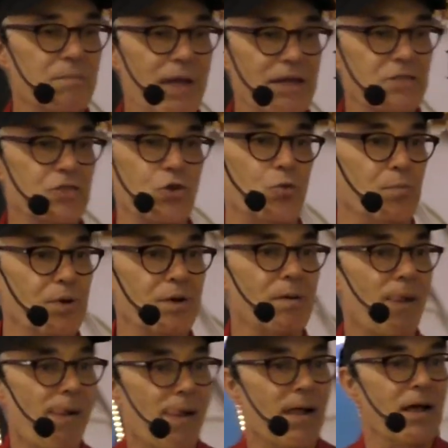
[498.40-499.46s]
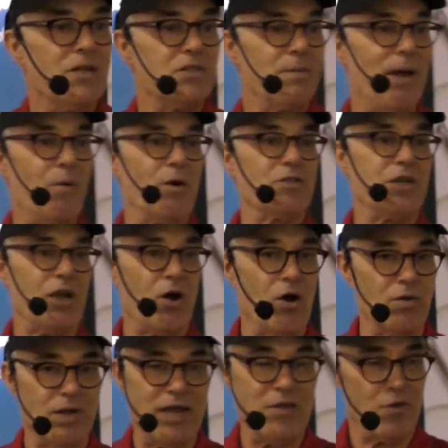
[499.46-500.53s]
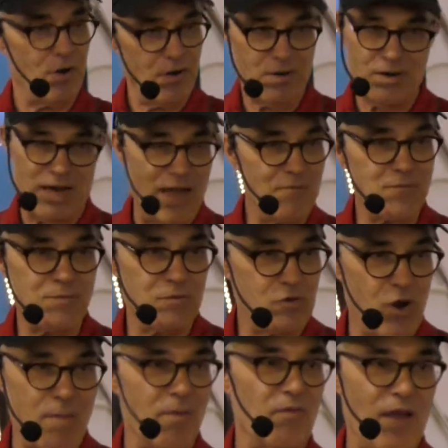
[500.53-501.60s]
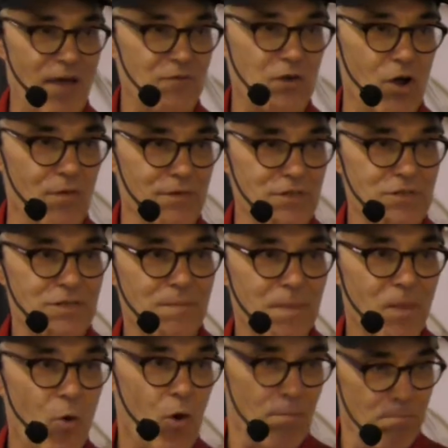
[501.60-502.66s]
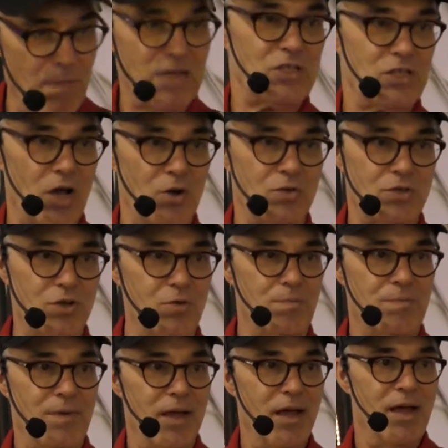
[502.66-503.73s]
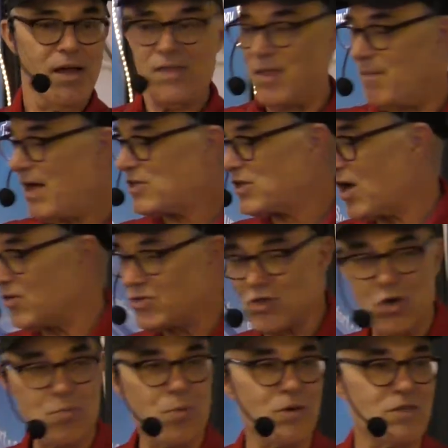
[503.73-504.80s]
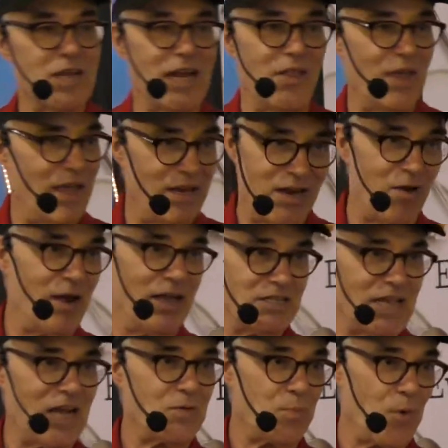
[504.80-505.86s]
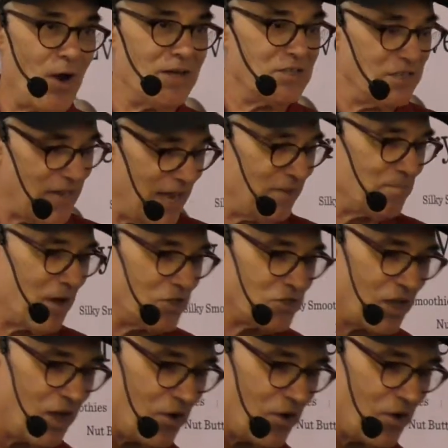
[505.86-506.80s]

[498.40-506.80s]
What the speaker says: she made soup. She made what she called either cream of leftovers or must-go soup. The must-go soup was anything nearing its expiration date, must